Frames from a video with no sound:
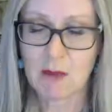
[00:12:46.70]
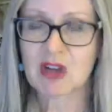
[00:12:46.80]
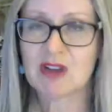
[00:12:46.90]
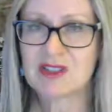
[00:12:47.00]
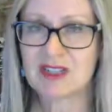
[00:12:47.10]

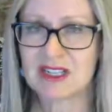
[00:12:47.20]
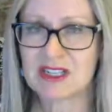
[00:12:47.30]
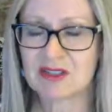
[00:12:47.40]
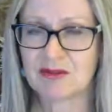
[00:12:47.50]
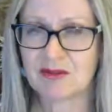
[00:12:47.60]
because the
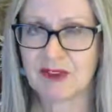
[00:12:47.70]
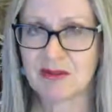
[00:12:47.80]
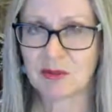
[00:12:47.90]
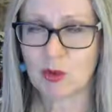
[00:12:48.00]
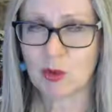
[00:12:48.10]
least
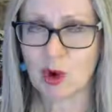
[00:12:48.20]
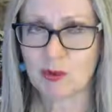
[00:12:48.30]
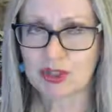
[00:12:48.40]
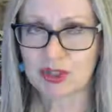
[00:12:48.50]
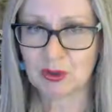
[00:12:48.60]
favourable
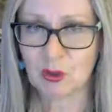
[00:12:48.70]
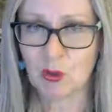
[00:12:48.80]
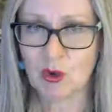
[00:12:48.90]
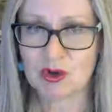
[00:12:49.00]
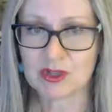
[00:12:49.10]
option
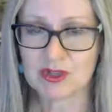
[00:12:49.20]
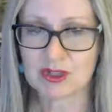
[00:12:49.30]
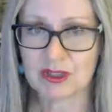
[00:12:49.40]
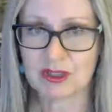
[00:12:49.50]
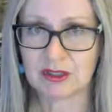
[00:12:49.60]

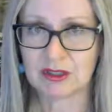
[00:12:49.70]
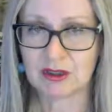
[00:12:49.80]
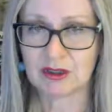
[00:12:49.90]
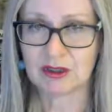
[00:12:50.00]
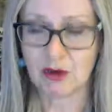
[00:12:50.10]
was
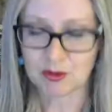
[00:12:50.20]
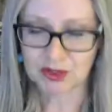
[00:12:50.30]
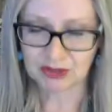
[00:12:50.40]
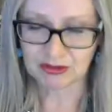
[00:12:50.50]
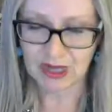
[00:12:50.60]

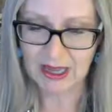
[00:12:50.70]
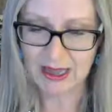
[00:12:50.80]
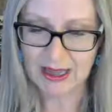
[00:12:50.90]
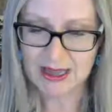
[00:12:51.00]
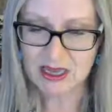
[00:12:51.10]
option
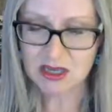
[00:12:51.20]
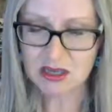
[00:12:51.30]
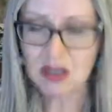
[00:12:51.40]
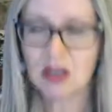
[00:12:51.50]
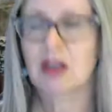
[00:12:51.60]

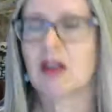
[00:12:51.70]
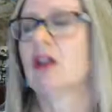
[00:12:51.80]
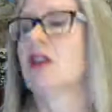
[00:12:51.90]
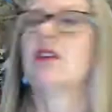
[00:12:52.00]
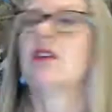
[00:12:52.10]
A,
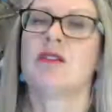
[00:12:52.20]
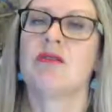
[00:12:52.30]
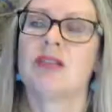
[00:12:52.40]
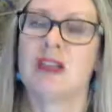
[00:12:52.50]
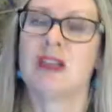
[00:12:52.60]

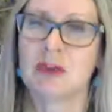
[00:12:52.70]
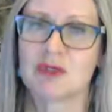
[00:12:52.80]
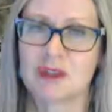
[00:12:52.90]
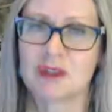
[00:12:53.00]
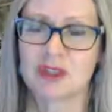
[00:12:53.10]
then it
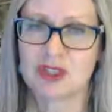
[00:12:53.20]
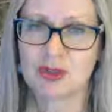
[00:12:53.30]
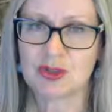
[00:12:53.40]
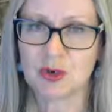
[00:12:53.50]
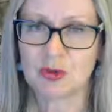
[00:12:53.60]
was limited
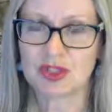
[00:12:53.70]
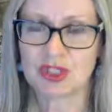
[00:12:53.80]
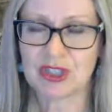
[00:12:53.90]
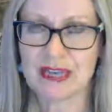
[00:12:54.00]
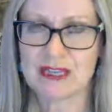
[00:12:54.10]
to
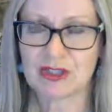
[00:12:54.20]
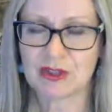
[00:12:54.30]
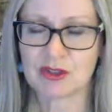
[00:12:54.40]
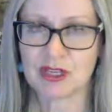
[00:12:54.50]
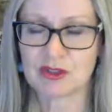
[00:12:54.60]
option A.
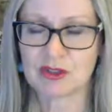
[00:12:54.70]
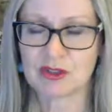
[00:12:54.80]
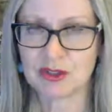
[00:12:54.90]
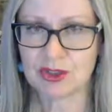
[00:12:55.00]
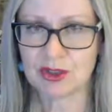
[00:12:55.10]
So the
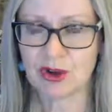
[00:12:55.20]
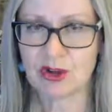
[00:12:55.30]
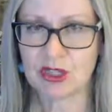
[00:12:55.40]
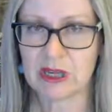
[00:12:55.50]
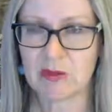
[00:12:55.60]
exclusion
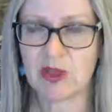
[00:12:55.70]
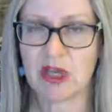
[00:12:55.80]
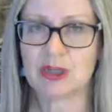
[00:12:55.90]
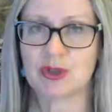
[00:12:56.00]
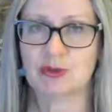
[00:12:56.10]
only
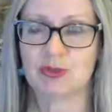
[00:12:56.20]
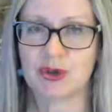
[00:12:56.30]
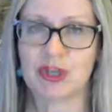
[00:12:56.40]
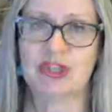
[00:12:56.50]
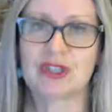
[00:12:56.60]
applied to
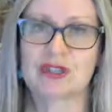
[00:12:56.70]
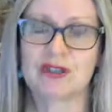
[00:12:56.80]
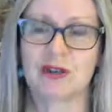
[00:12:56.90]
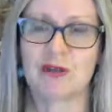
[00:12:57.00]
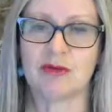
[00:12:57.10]

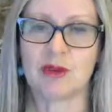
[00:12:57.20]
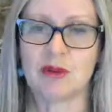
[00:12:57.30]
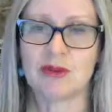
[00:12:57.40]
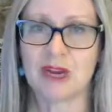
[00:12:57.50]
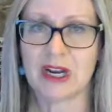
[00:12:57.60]
breaches of
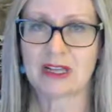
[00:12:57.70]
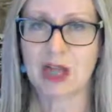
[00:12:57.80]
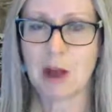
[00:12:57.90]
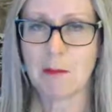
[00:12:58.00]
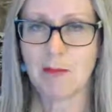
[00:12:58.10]
contract
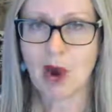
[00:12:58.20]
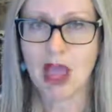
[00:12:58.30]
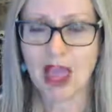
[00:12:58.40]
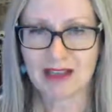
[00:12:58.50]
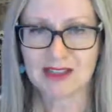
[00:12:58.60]

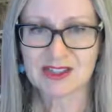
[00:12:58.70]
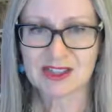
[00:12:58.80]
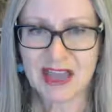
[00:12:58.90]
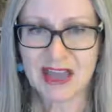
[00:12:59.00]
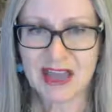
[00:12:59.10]
by Alex
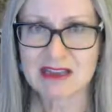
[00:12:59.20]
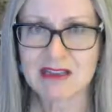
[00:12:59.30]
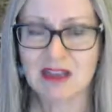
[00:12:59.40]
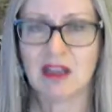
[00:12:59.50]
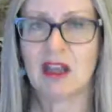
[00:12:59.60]

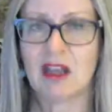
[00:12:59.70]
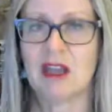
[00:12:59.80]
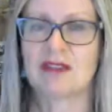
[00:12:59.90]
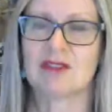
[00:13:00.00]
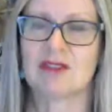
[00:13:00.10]
K
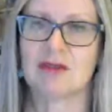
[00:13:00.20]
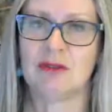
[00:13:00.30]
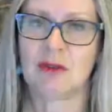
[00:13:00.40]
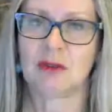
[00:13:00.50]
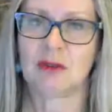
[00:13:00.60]
and
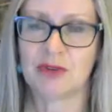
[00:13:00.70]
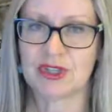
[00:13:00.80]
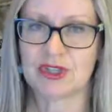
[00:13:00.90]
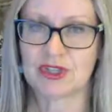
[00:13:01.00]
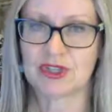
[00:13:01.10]
not
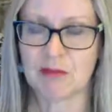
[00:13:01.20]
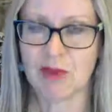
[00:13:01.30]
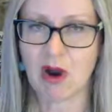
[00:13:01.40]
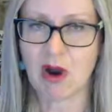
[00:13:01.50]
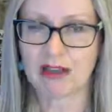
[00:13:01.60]
breaches
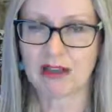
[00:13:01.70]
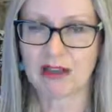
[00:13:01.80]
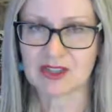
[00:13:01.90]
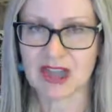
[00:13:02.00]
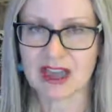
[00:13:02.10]
by
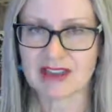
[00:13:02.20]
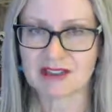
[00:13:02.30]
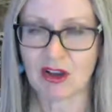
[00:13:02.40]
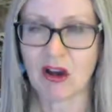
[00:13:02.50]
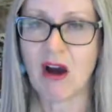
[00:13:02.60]
Alex
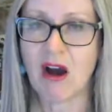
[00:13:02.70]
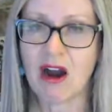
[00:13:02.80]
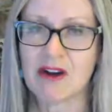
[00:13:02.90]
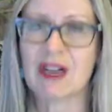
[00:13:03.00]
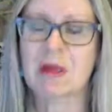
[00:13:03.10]
K's
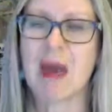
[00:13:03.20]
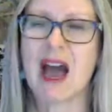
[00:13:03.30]
hiring